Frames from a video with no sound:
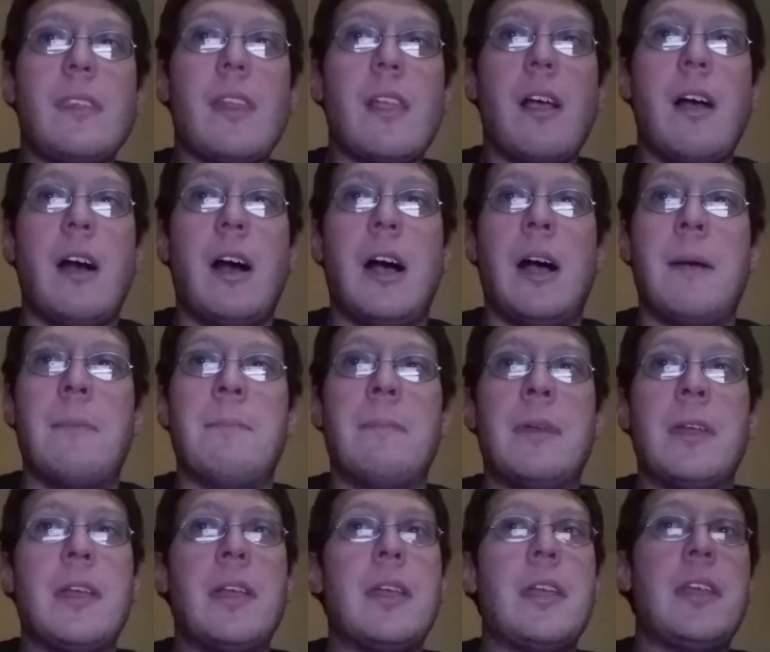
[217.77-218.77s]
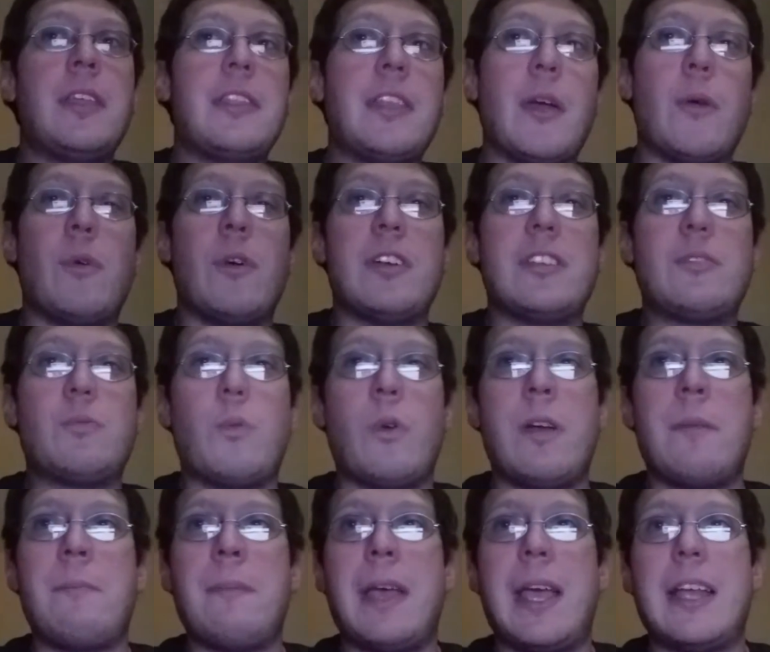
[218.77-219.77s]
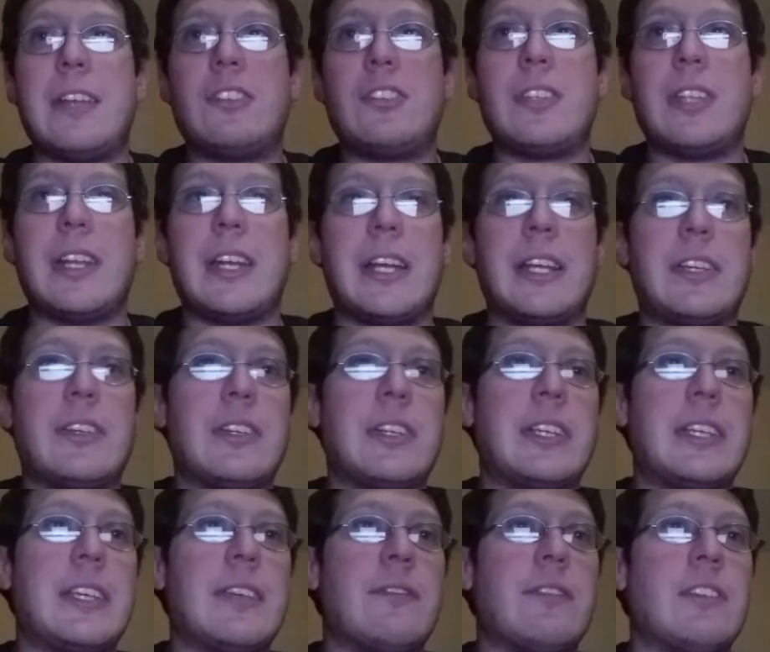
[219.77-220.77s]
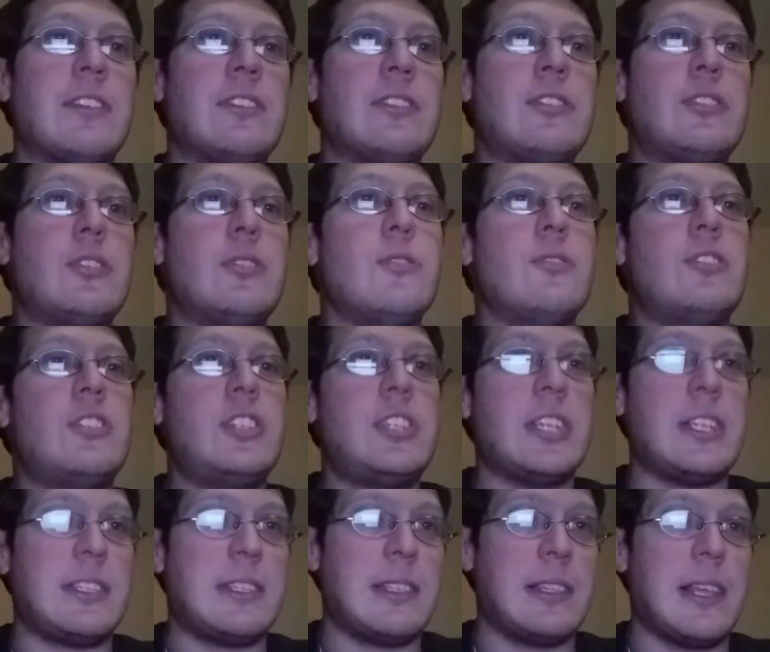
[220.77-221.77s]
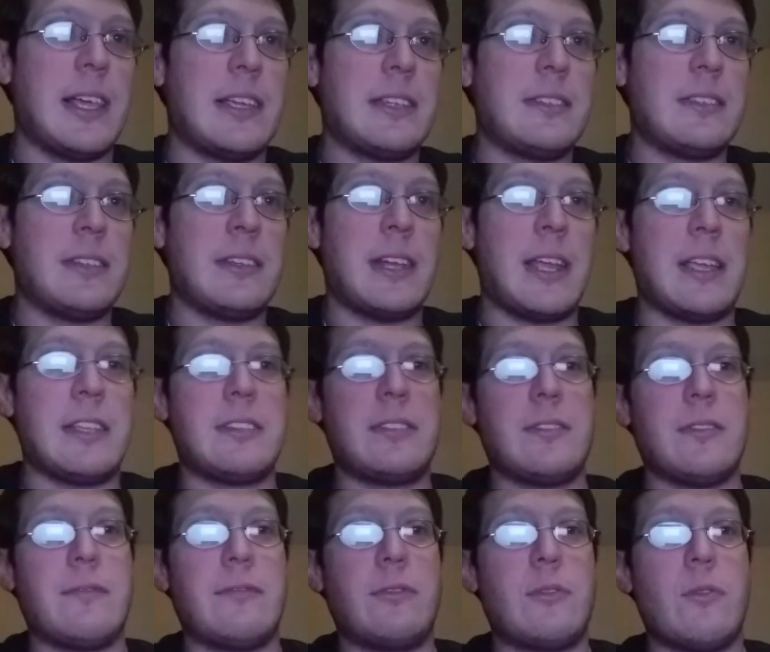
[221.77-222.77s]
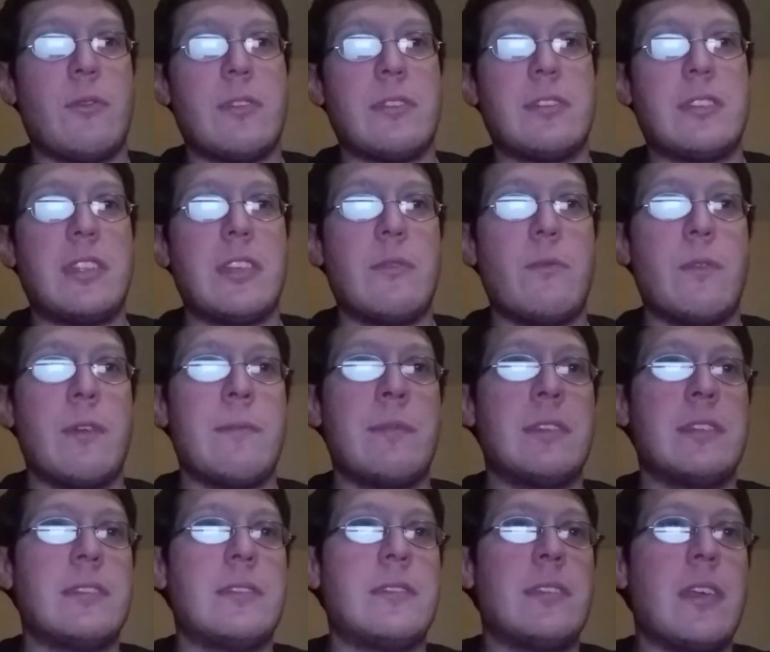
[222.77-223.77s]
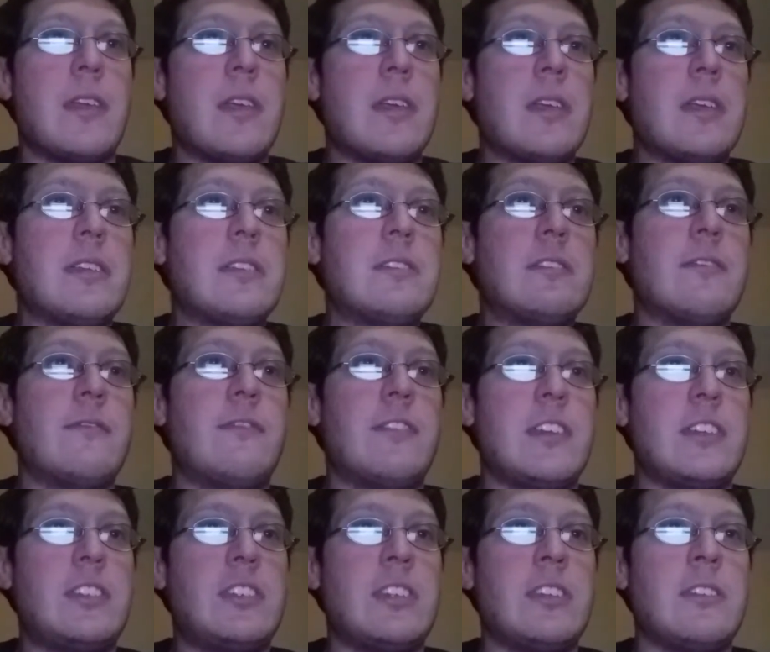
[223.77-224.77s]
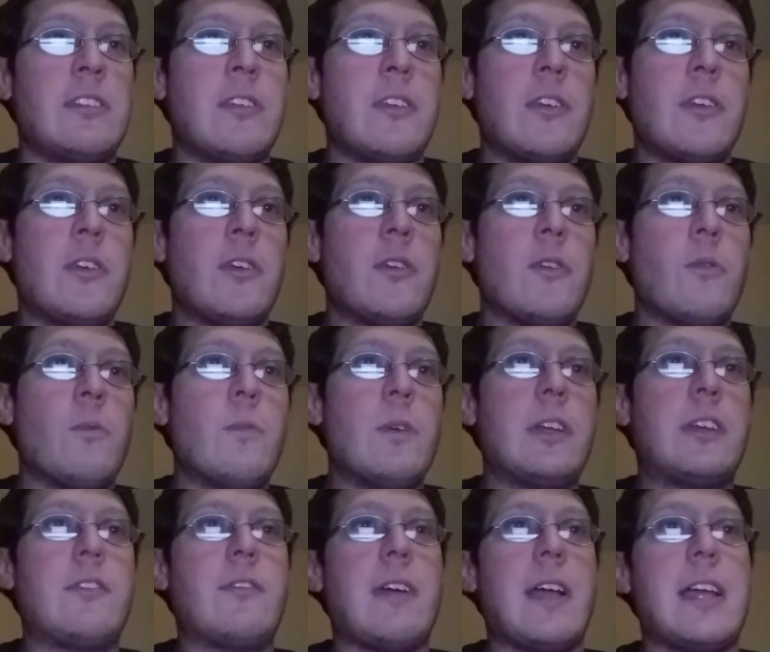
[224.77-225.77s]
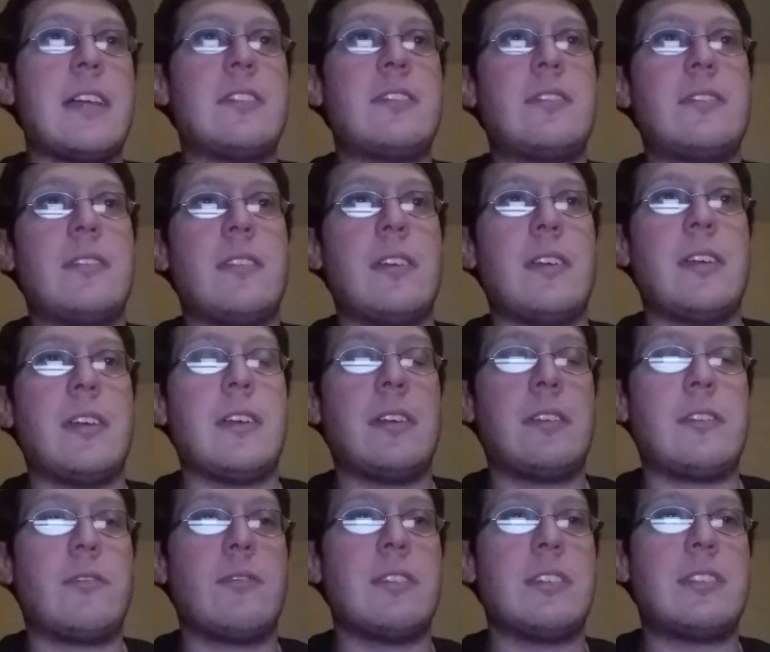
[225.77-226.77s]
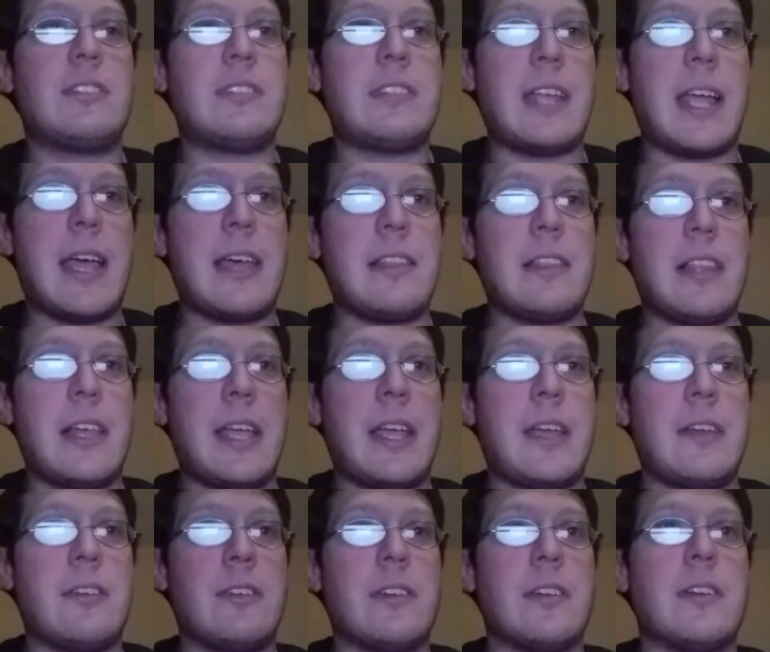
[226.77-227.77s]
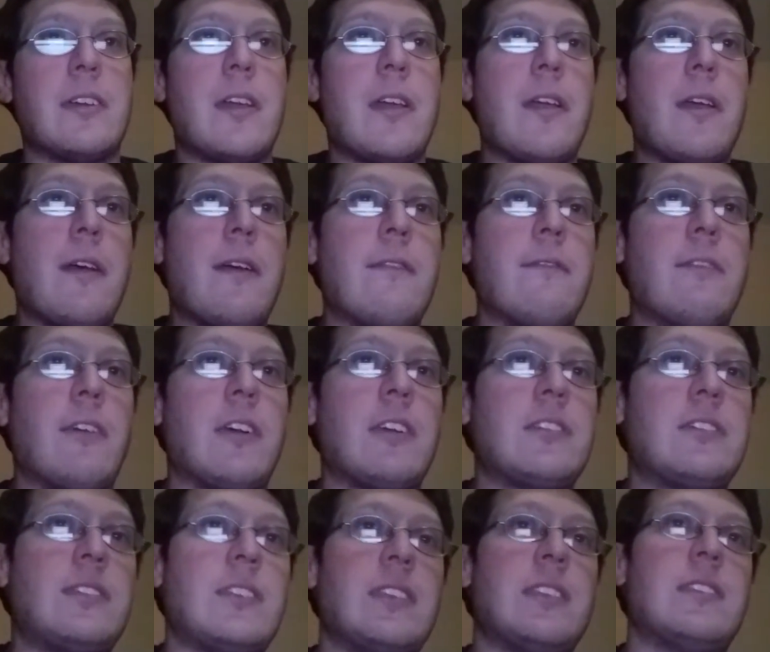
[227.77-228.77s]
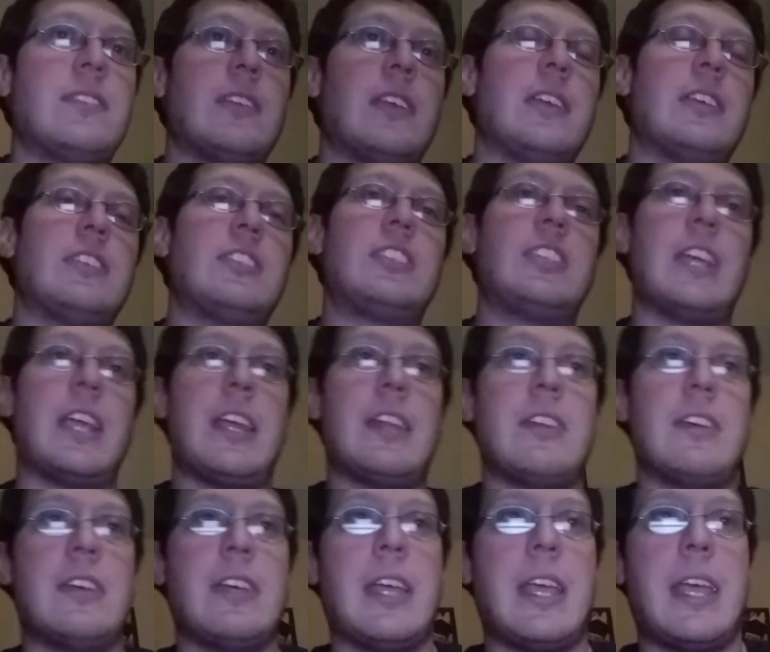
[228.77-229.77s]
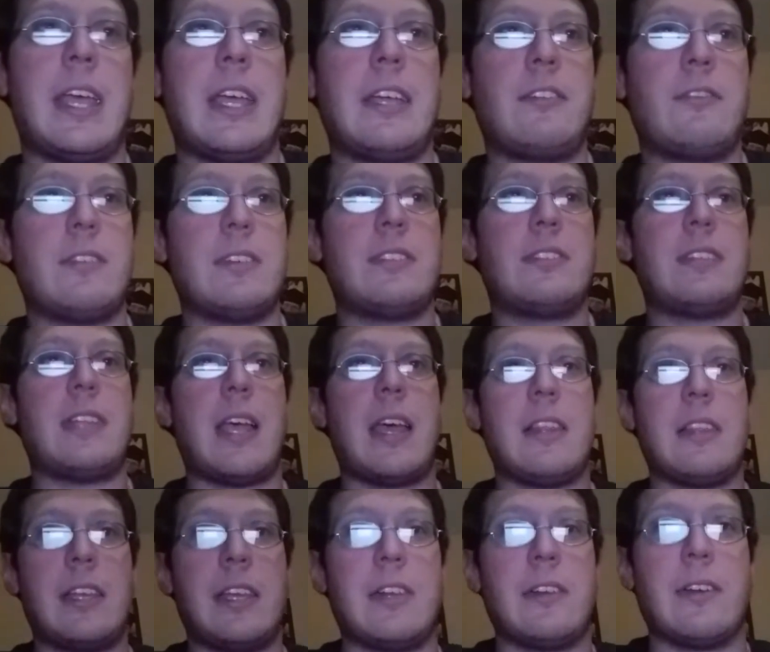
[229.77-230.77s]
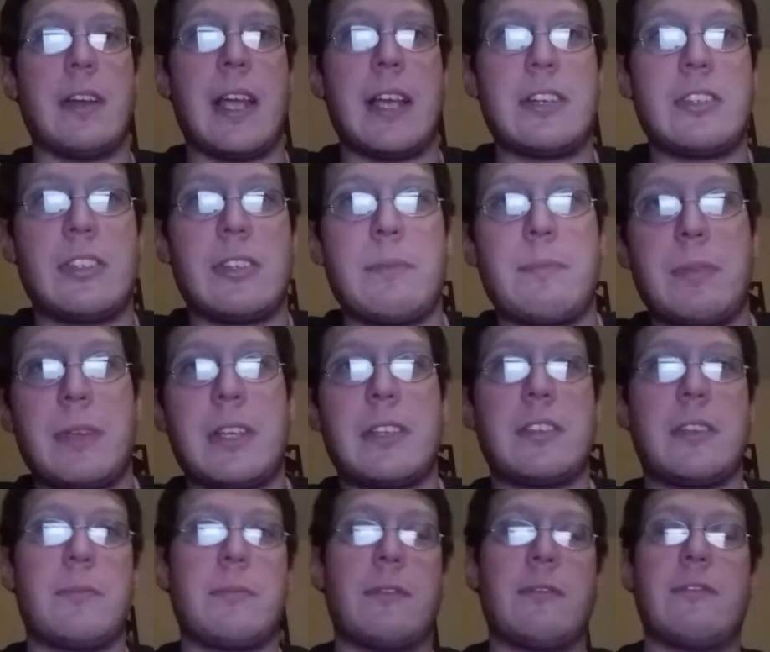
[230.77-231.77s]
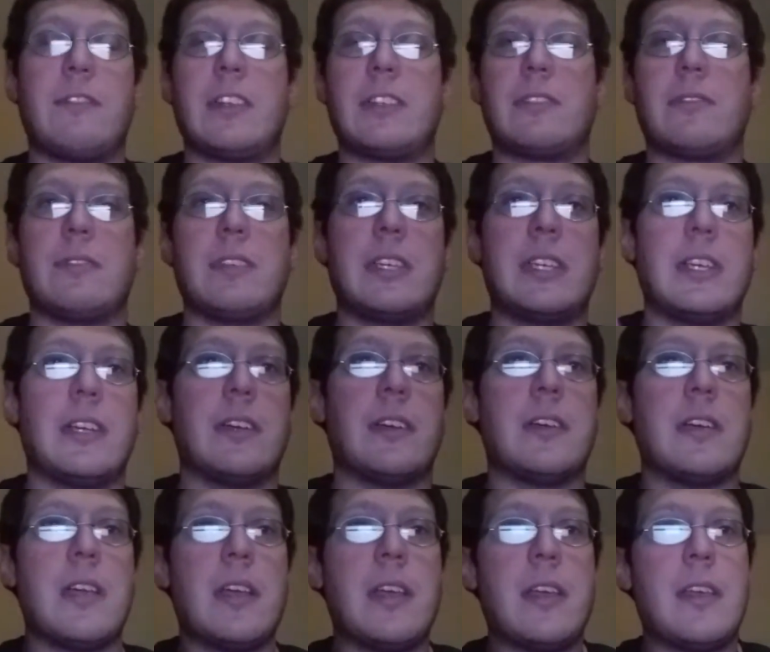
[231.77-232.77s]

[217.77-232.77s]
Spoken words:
There was one match that I could have given 2 shits less, and that's, of course, the women's division with Chris Statlander versus Shanna, and Chris Statlander actually picks up the victory here.